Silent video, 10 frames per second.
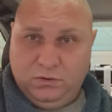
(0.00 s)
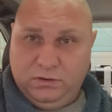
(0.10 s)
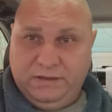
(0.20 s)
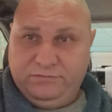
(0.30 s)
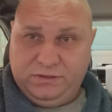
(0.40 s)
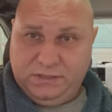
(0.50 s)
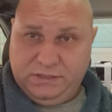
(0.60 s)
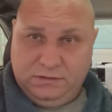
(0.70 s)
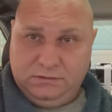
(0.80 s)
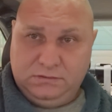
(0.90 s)

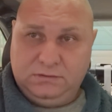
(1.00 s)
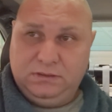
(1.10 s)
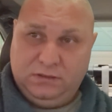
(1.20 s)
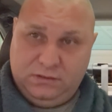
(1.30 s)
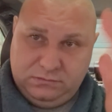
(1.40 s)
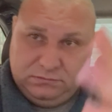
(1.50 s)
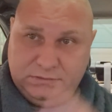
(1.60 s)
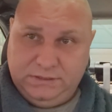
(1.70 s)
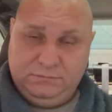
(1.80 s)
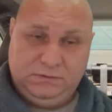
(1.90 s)
everything
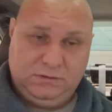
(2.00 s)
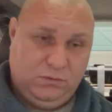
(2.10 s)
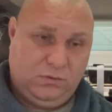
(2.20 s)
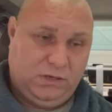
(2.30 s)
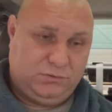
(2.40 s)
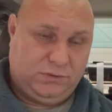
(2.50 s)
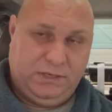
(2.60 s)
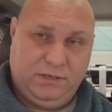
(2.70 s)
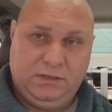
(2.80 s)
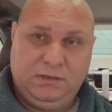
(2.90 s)
in the garage right
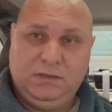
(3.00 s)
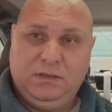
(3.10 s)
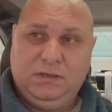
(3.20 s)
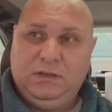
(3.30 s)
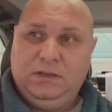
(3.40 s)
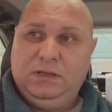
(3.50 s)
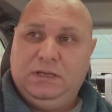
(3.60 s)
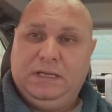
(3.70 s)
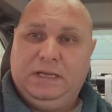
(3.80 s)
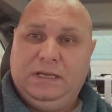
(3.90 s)
here.
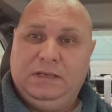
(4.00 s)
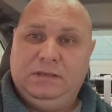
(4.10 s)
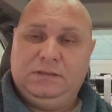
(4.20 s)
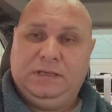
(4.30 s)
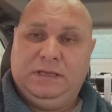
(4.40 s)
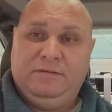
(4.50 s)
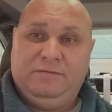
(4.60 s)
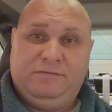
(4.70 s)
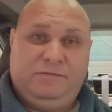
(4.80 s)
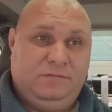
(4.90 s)
And
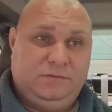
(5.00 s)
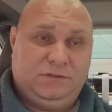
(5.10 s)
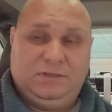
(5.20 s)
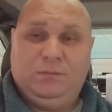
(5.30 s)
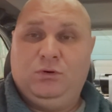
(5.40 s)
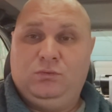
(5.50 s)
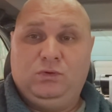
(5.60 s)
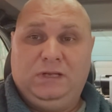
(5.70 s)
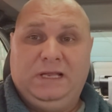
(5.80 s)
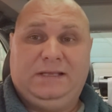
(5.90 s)
if someone
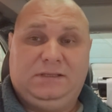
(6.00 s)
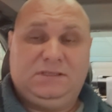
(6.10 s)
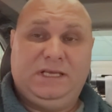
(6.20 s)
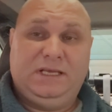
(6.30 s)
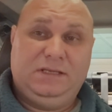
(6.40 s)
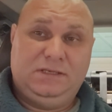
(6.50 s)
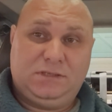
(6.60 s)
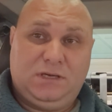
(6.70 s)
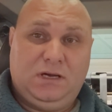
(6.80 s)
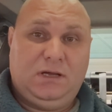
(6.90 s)
would like to take this
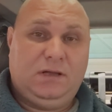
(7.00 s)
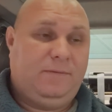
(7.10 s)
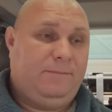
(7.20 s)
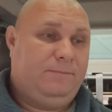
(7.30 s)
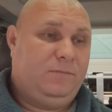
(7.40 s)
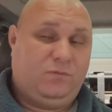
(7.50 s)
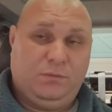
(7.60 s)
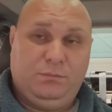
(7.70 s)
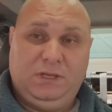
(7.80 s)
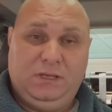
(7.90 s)
car
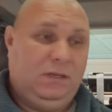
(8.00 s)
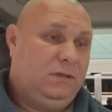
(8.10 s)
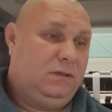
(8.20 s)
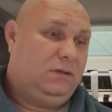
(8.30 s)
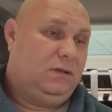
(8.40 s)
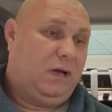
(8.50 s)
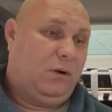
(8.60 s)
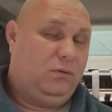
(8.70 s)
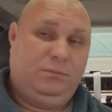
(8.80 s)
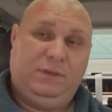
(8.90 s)
from me, I
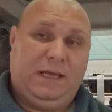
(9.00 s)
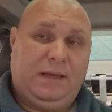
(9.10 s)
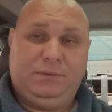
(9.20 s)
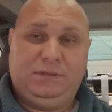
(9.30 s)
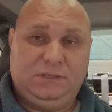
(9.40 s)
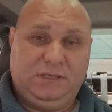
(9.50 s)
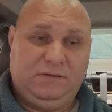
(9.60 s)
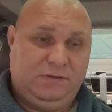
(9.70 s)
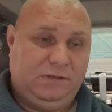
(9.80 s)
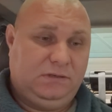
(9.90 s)
will be happy to
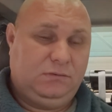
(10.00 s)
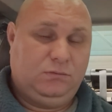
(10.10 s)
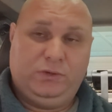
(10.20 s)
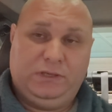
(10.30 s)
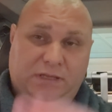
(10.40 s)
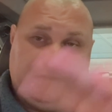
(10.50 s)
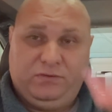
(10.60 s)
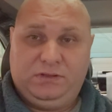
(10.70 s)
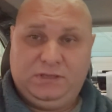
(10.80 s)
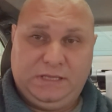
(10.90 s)
give it with
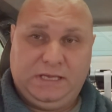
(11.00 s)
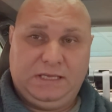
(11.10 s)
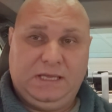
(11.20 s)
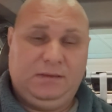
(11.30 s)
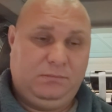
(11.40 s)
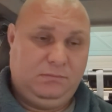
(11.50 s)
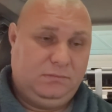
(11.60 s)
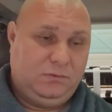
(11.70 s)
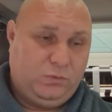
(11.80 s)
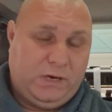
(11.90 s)
everything that came
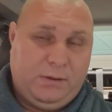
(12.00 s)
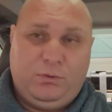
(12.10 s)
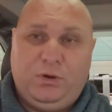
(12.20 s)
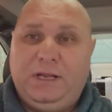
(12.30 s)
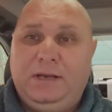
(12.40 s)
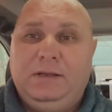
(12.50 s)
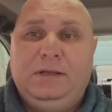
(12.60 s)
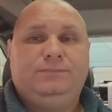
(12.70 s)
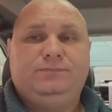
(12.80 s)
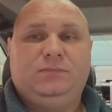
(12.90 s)
when I bought it.
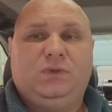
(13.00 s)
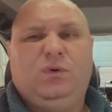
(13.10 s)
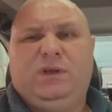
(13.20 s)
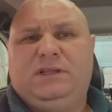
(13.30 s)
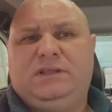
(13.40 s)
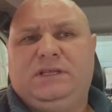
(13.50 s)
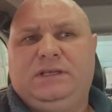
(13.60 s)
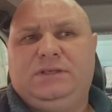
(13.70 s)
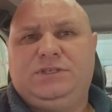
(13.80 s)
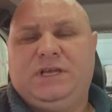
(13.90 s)
The only
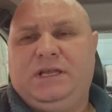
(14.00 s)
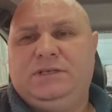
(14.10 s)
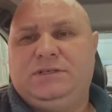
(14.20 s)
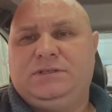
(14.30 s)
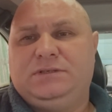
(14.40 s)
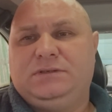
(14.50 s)
thing changed